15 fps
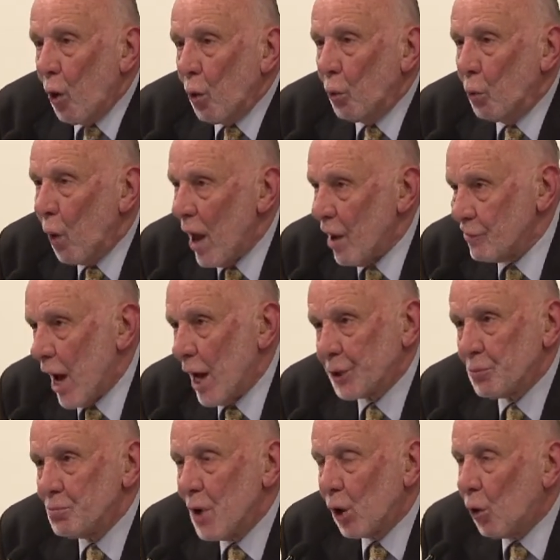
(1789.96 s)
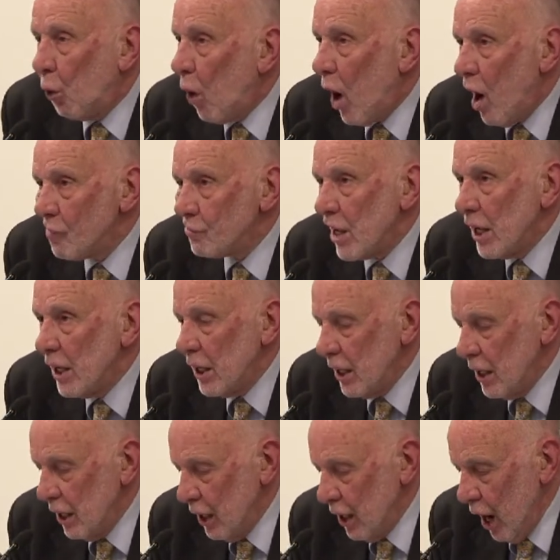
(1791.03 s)
We're at
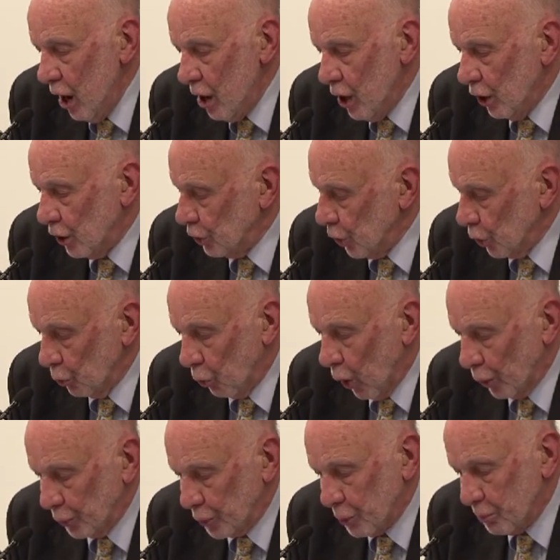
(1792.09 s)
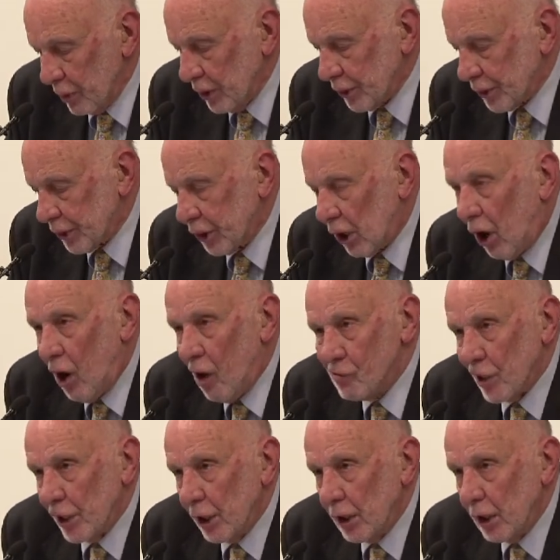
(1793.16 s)
Macquarie, you won't be
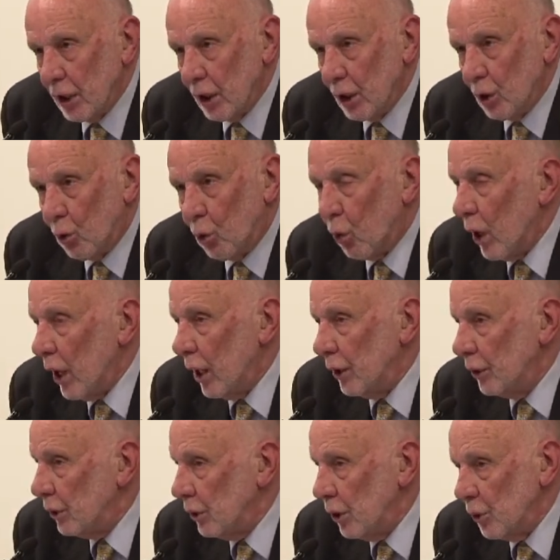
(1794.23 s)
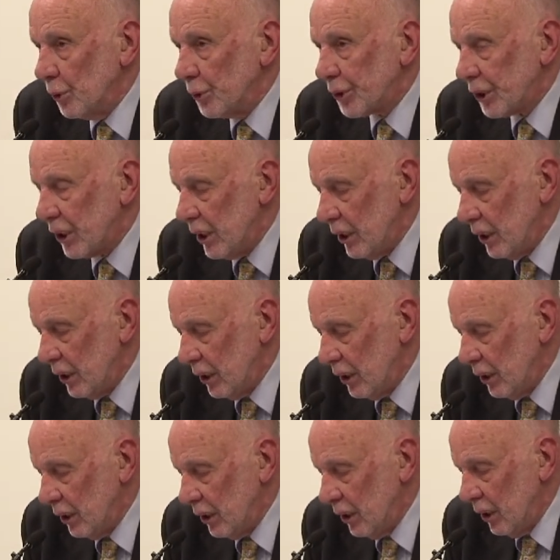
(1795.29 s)
sorry when you
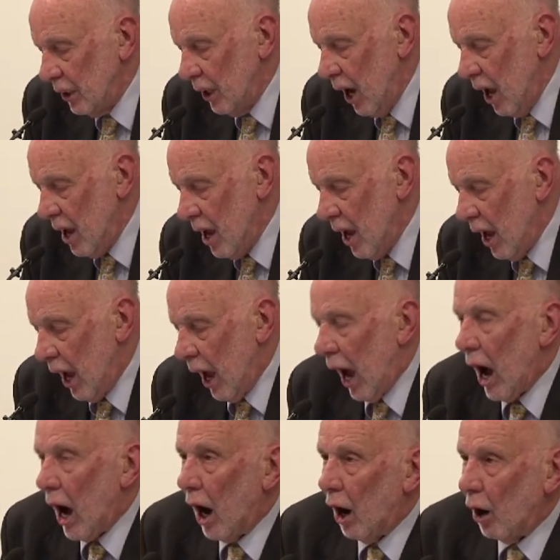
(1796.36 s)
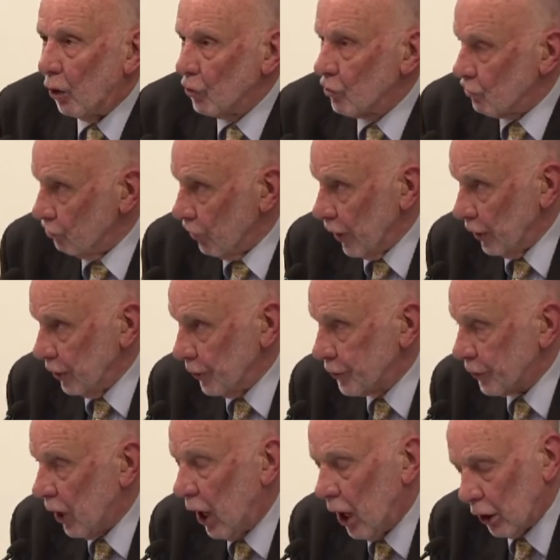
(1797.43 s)
see how great
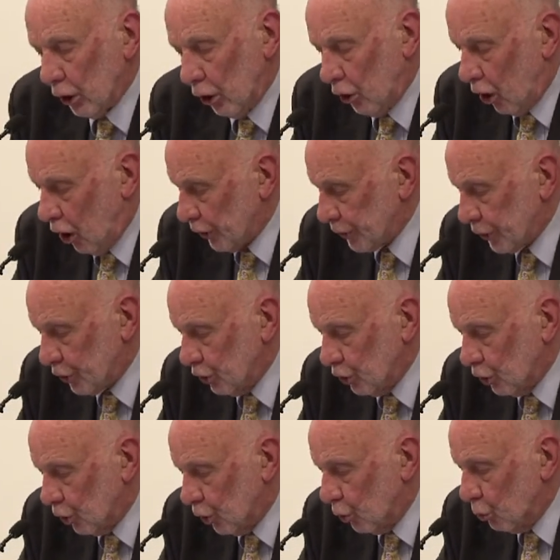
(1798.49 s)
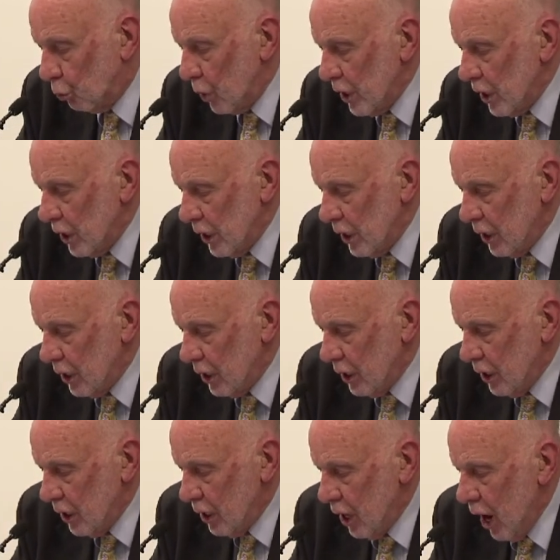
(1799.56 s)
a law school
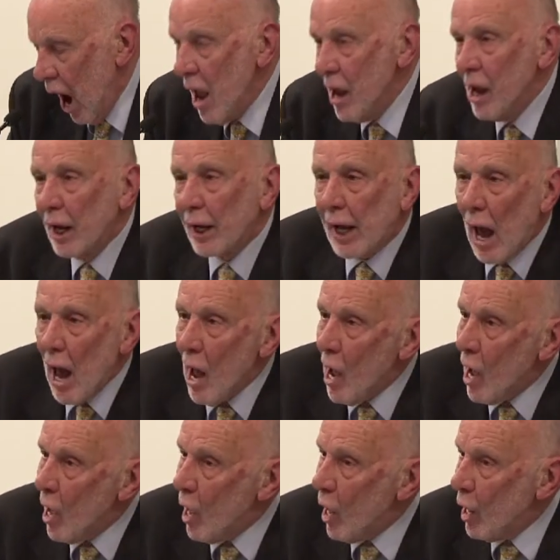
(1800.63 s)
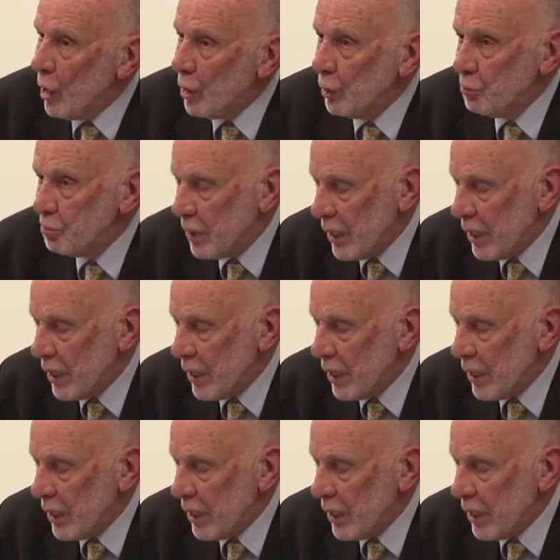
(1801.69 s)
we can can